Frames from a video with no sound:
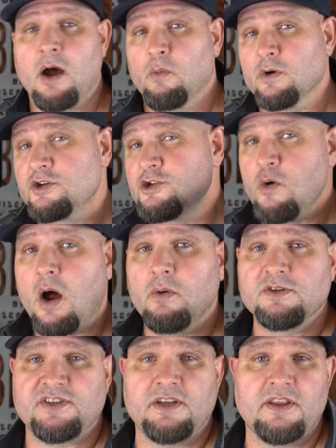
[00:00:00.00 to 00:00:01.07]
We're 2
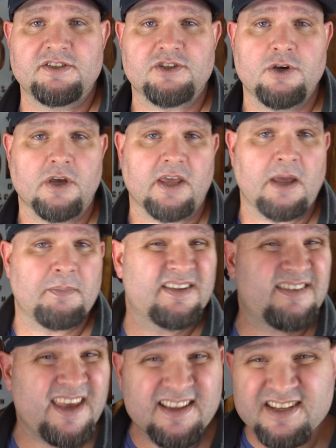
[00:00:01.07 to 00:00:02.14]
hours into this cook, and I'm gonna
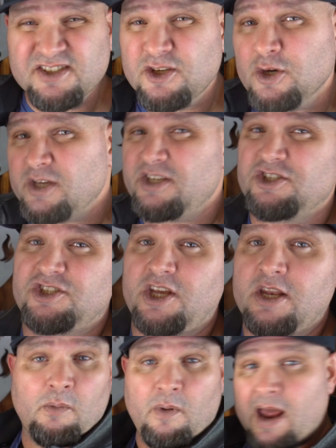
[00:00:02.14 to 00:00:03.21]
take this cookie sheet
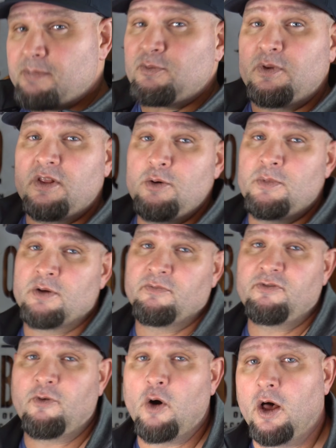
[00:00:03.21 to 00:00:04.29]
wrapped with aluminum
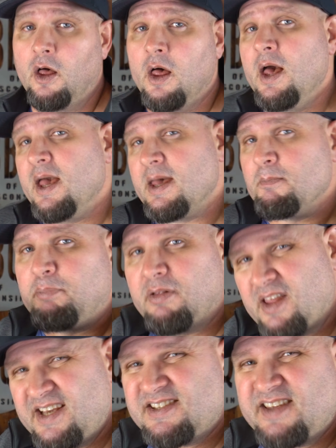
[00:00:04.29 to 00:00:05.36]
foil and
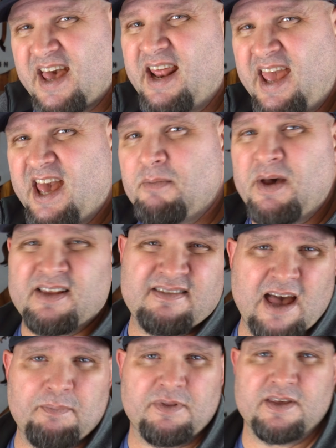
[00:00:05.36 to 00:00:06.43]
place that ham on
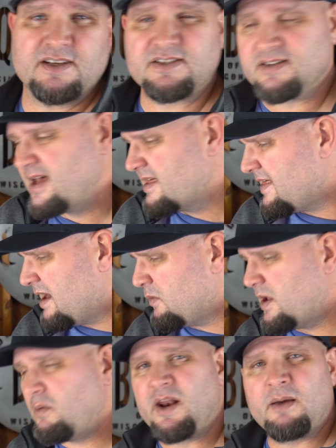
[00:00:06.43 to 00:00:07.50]
top of this. That
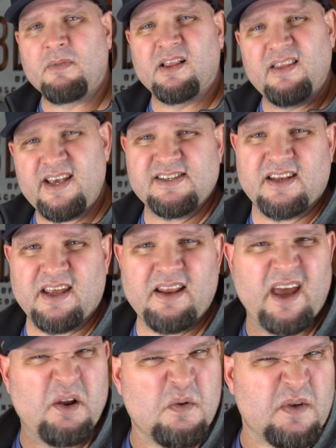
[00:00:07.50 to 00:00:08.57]
way when I'm glazing it, I
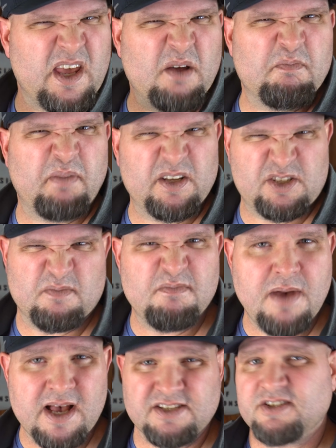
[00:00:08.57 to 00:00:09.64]
don't get a bunch of
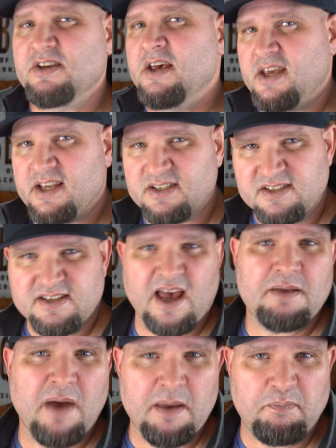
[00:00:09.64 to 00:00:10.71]
mess
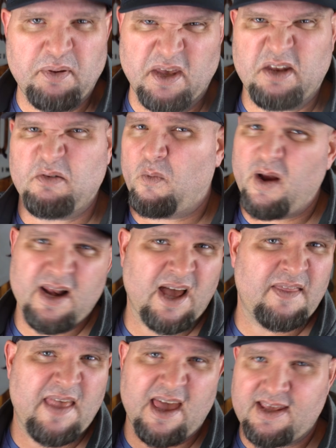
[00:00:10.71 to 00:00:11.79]
inside my pit and right
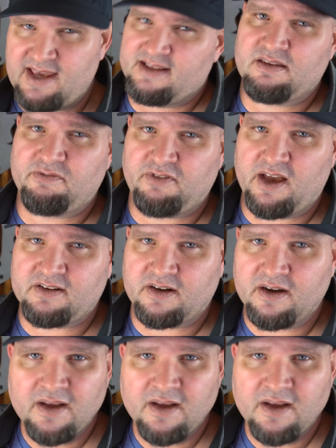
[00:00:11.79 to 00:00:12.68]
on that heat deflector.